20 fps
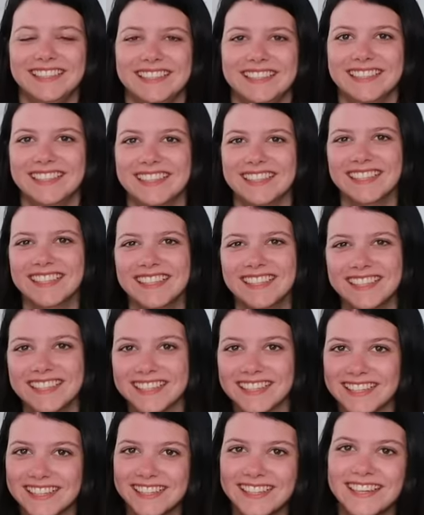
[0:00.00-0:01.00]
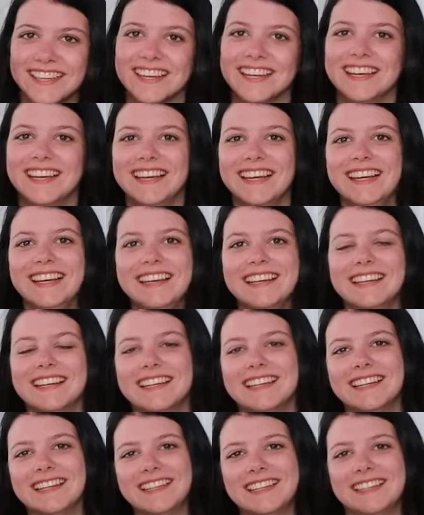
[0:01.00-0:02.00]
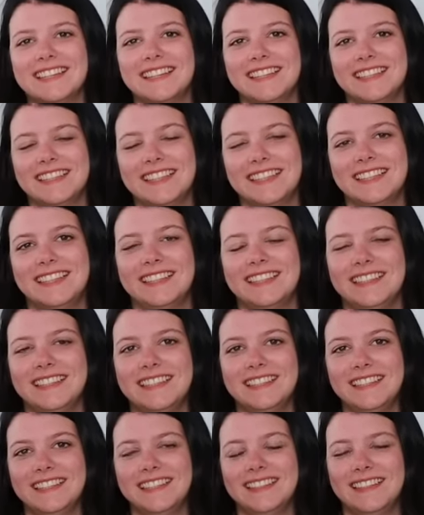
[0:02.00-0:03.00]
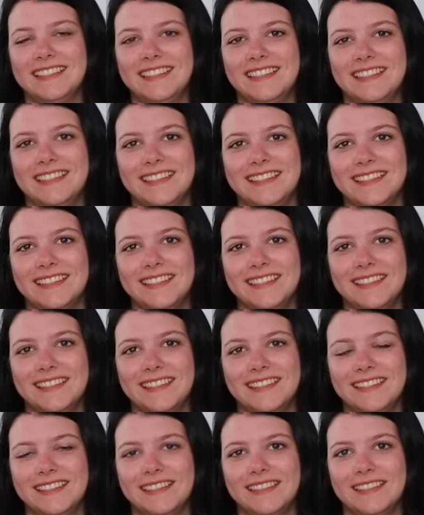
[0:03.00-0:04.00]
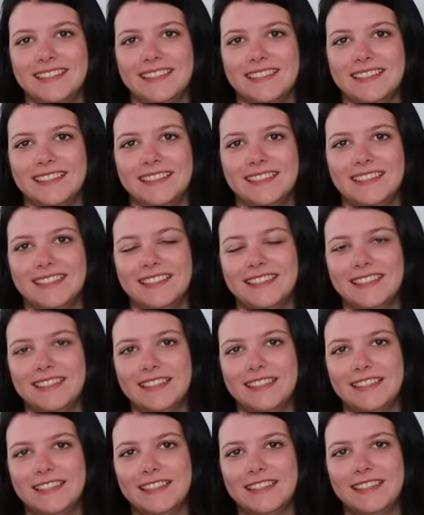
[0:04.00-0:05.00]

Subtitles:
(not speaking)